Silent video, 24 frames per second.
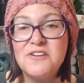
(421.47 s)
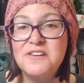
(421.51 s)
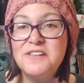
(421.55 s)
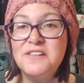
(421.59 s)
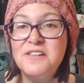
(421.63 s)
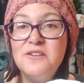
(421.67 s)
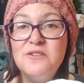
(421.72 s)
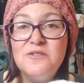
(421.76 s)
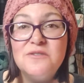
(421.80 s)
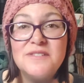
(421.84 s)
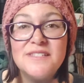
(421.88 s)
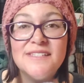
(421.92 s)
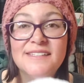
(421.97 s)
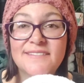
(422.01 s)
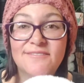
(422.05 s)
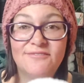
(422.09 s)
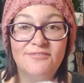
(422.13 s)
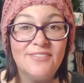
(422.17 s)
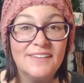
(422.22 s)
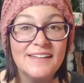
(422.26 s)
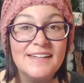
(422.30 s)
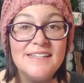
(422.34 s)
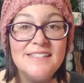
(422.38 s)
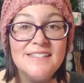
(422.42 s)
used
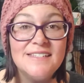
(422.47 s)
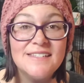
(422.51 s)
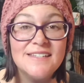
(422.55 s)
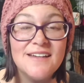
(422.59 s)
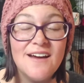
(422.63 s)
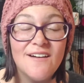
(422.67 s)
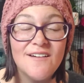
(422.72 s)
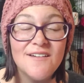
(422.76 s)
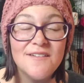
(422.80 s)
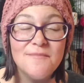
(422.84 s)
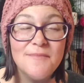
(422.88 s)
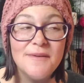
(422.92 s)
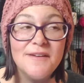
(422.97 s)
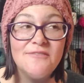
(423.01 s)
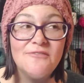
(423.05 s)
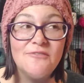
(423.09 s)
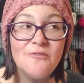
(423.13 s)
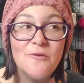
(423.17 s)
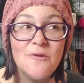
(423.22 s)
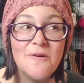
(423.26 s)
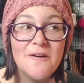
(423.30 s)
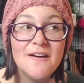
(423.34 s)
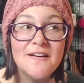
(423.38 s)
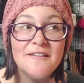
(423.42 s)
fleece yarn
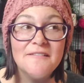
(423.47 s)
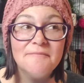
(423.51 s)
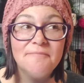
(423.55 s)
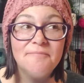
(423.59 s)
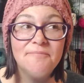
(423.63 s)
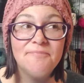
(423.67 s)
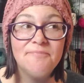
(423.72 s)
before.